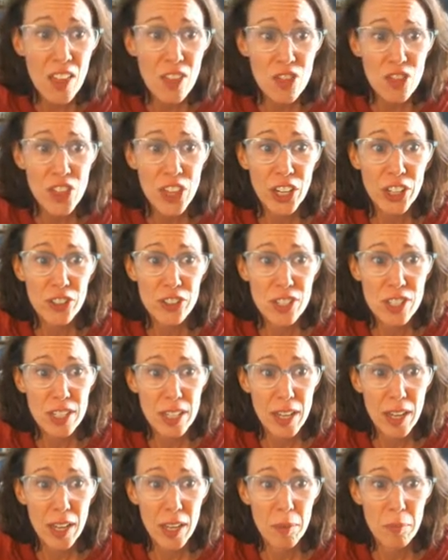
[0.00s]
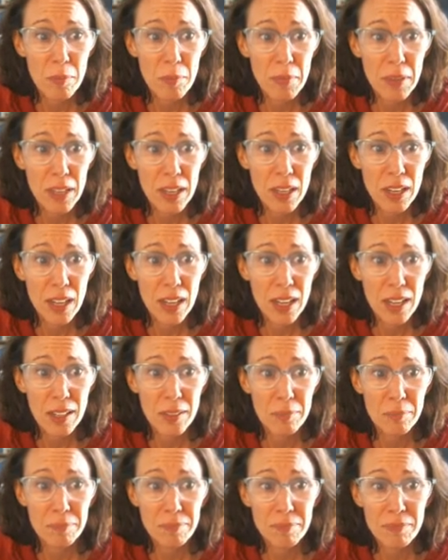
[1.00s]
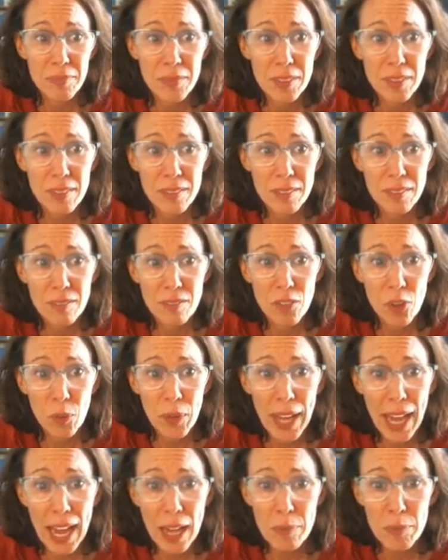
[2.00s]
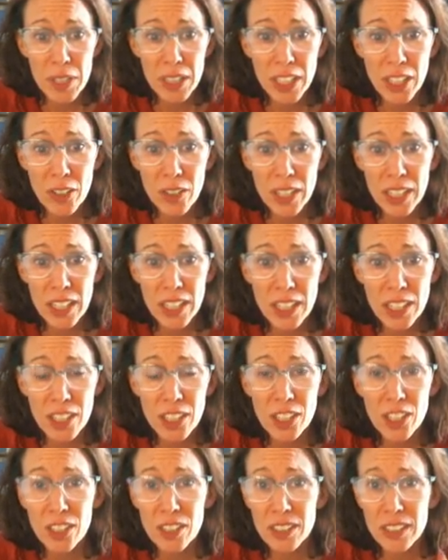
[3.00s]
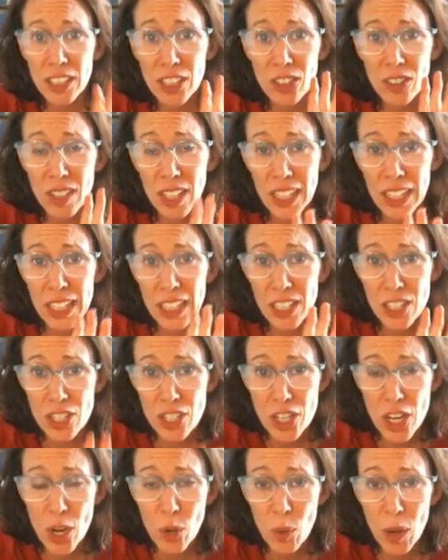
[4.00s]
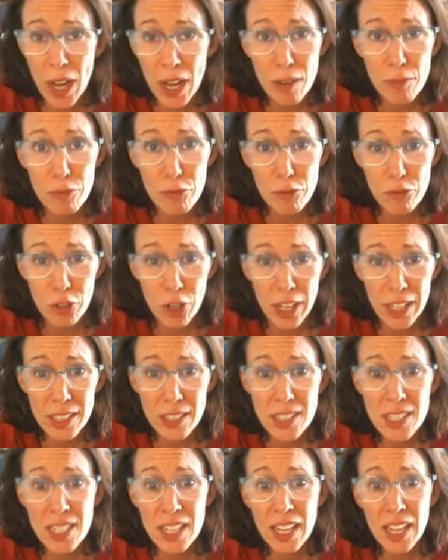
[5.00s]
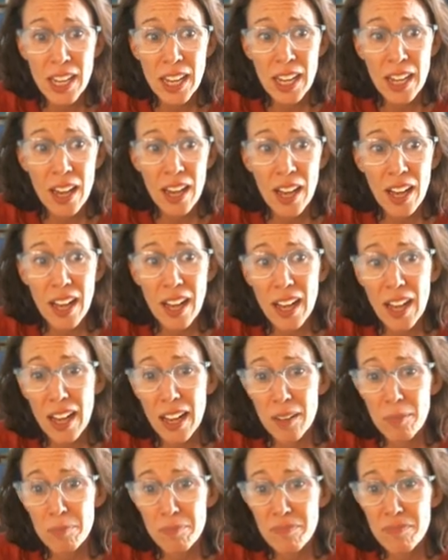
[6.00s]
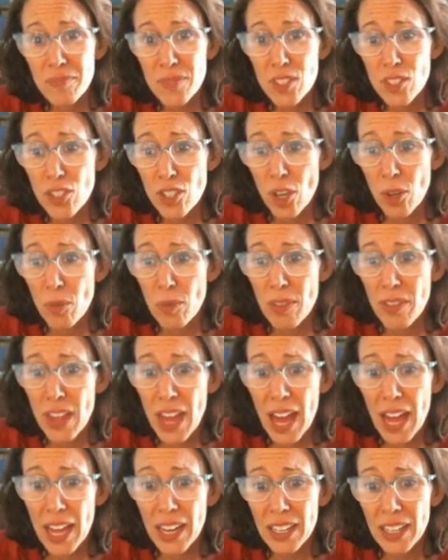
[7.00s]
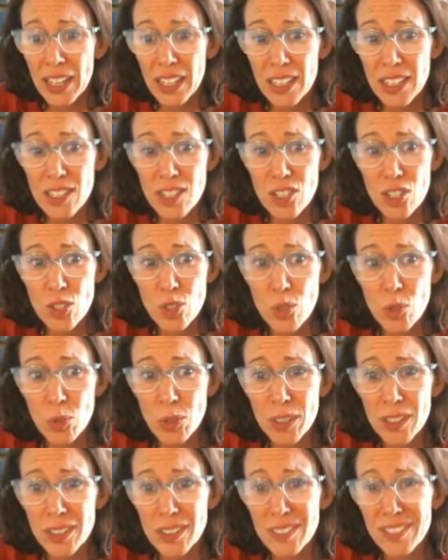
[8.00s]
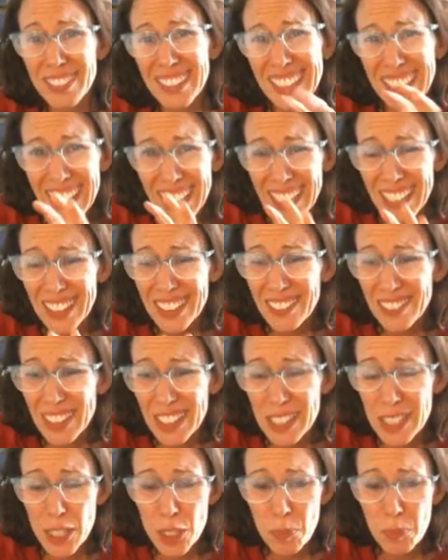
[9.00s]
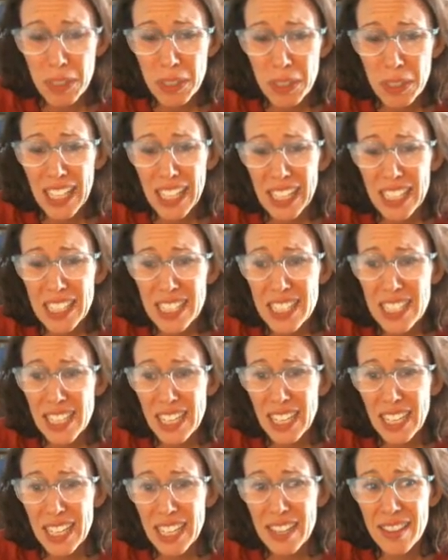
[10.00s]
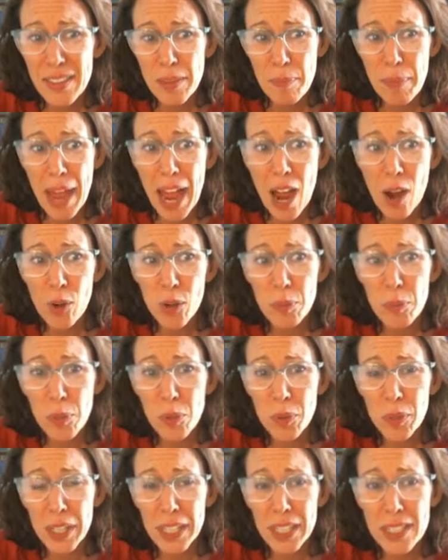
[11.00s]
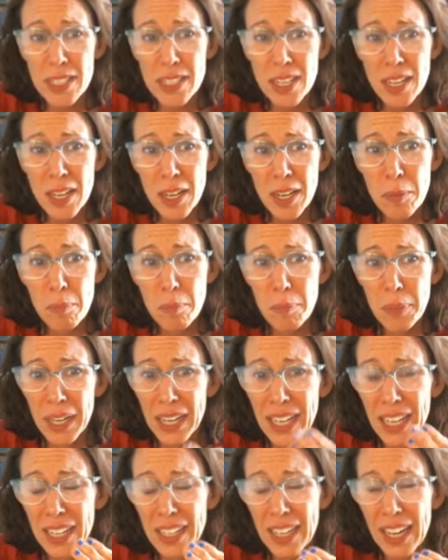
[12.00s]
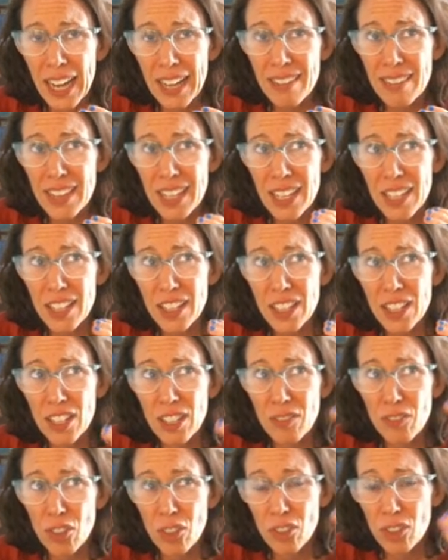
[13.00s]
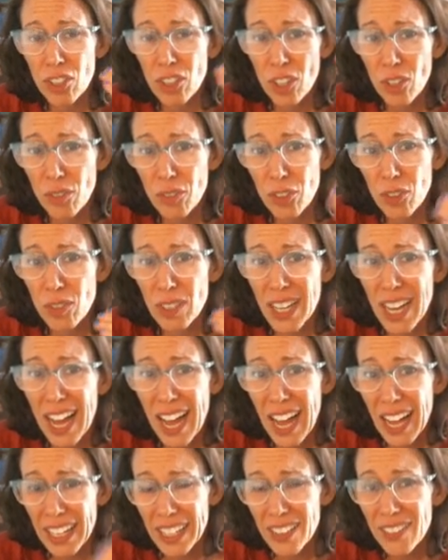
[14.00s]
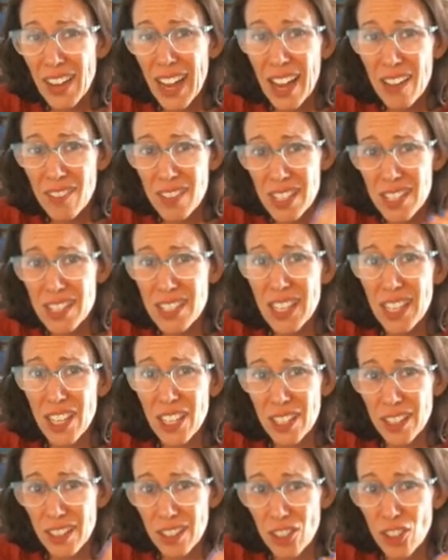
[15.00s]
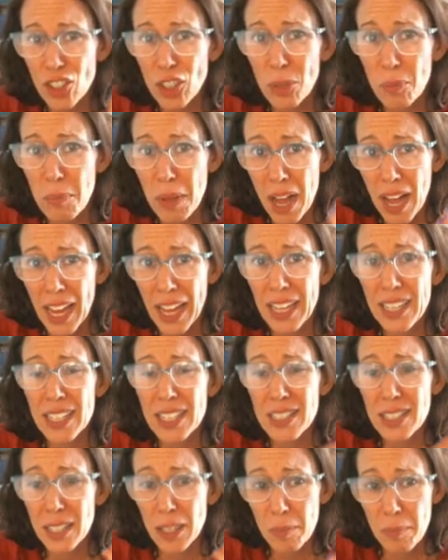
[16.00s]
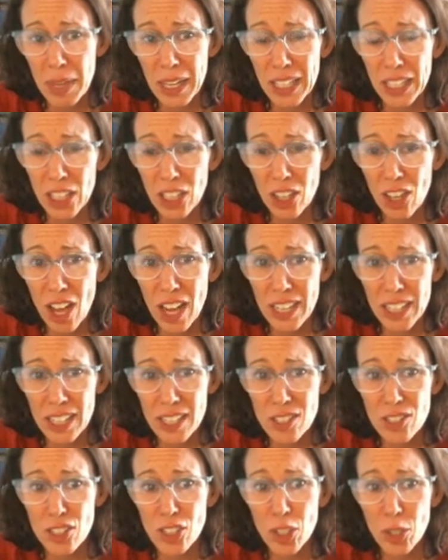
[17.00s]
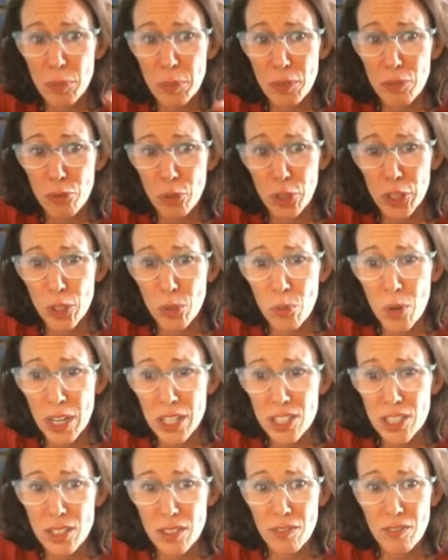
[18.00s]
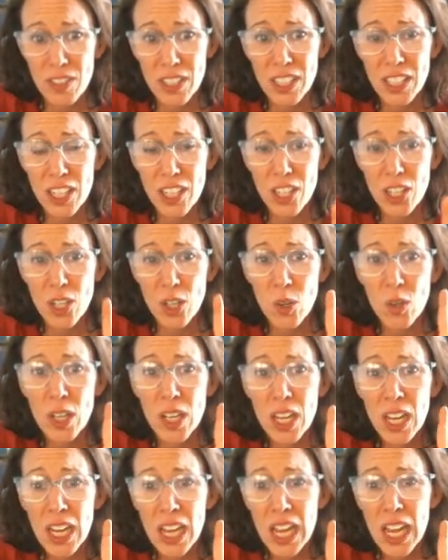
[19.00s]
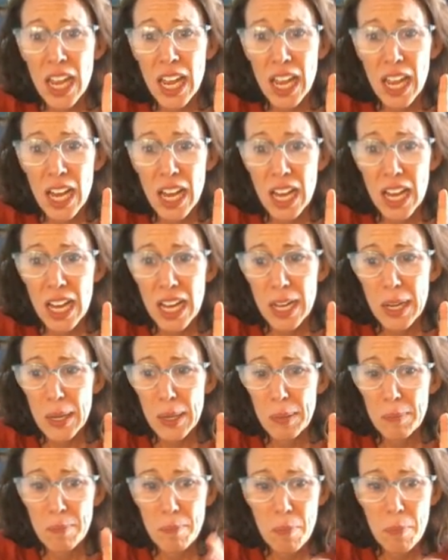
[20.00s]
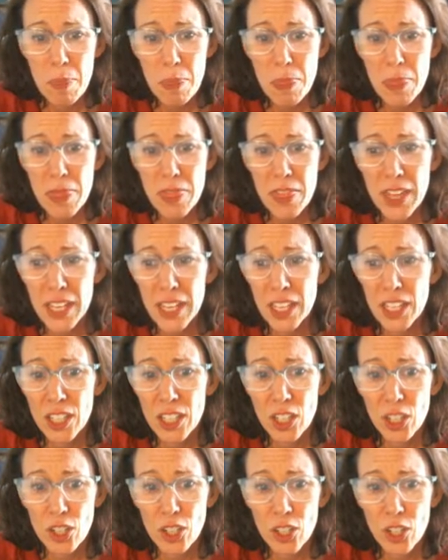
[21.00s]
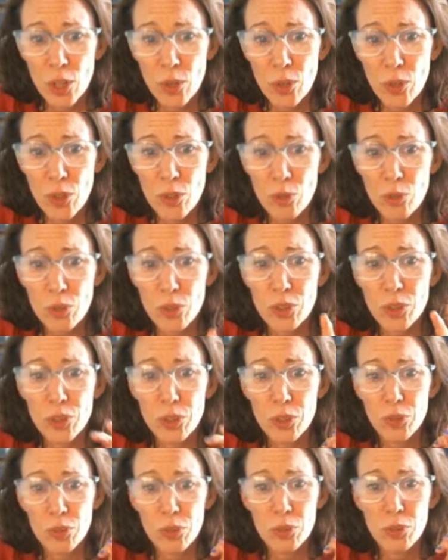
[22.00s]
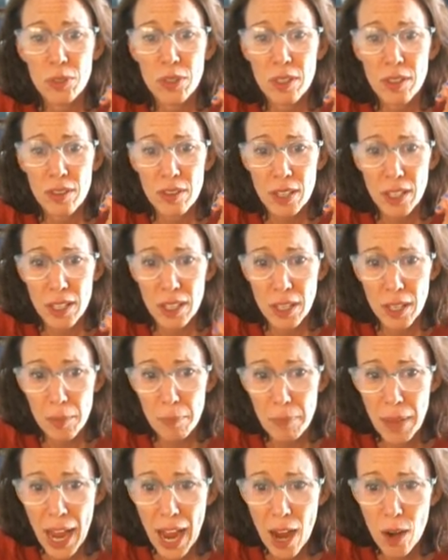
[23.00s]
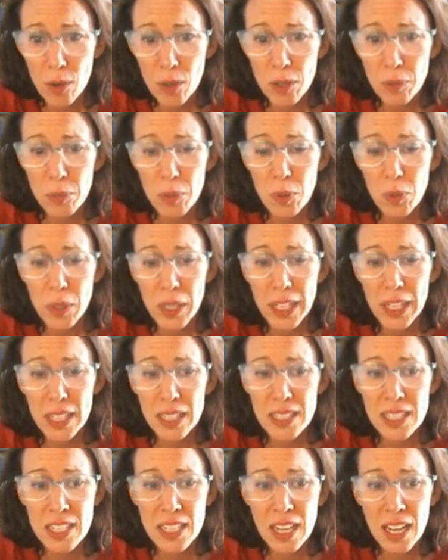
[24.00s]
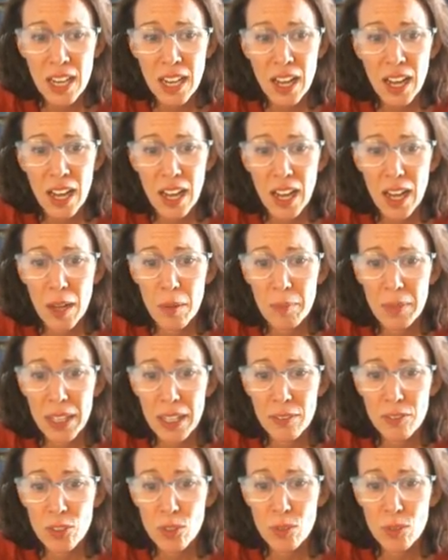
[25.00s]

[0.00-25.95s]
There's some vocabulary here that you kind of need to know up front. So that is sort of kind of explained in the PowerPoint, but I think if you kind of have this in your mind, it's going to make it a lot easier before you watch the video. Then go through the PowerPoint. If